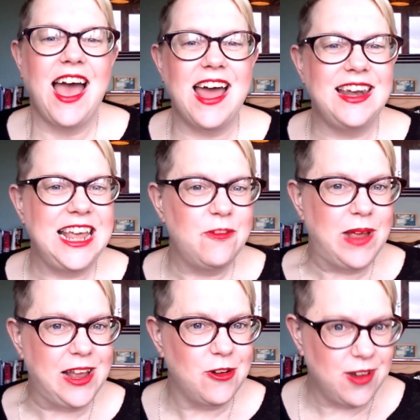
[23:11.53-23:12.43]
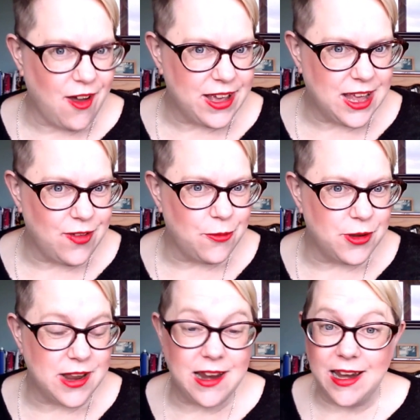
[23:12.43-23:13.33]
and leave me a little like if you
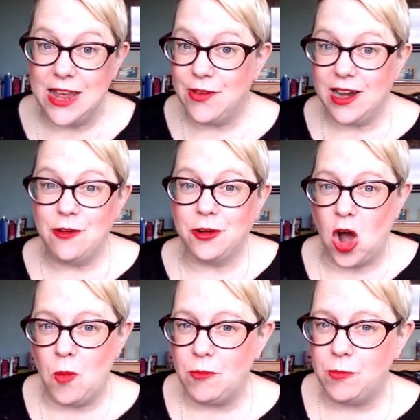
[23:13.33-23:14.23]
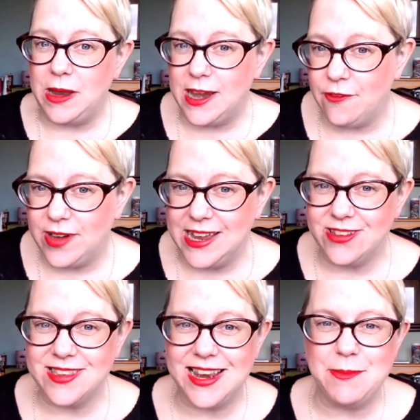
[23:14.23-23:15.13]
would, and even a little comment would be lovely,
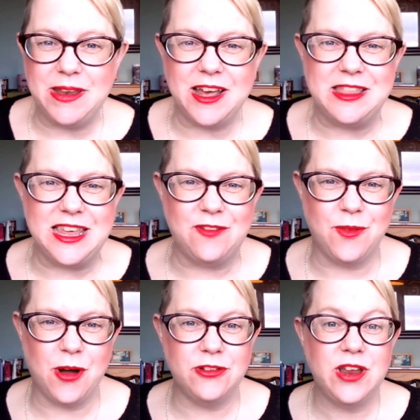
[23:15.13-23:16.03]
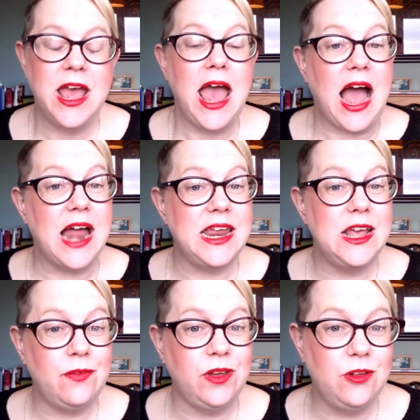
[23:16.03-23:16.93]
just to let me know that you've watched. And
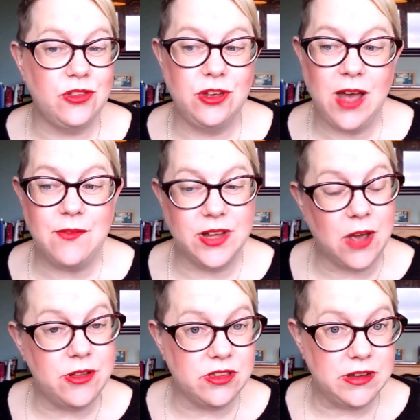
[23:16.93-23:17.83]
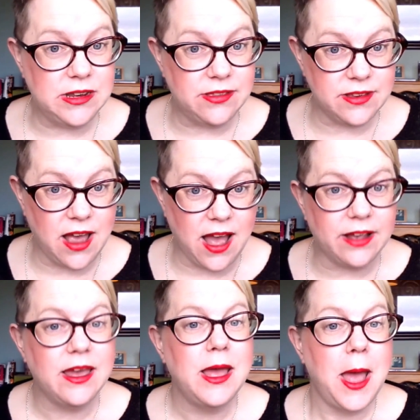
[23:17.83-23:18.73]
if you do have a go at doing this
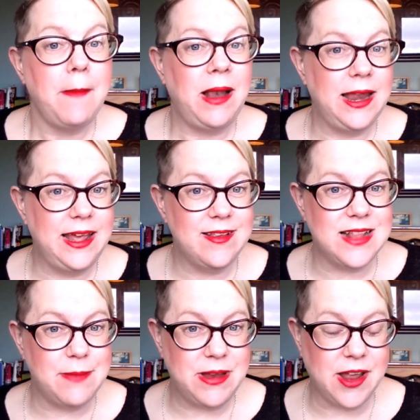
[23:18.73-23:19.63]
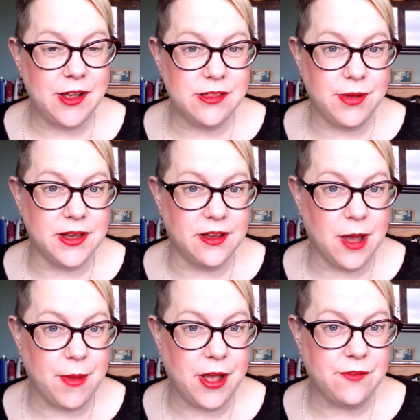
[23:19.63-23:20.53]
tag, please let me know so I can
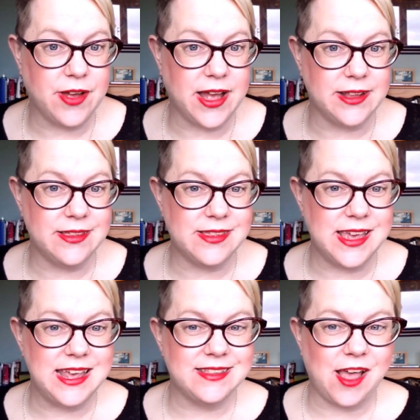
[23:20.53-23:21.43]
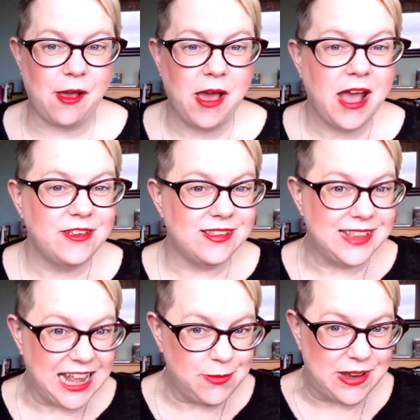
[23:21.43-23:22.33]
come over and see. So just
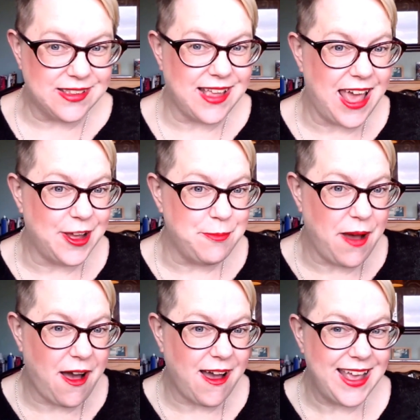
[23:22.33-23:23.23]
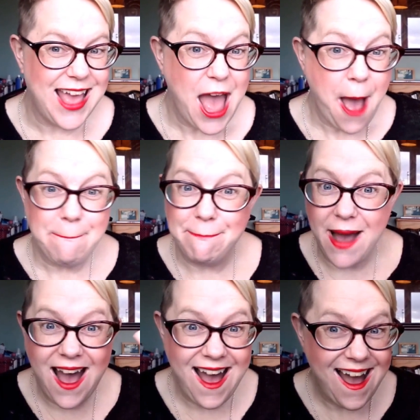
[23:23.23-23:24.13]
leaves me to say goodbye. Bye.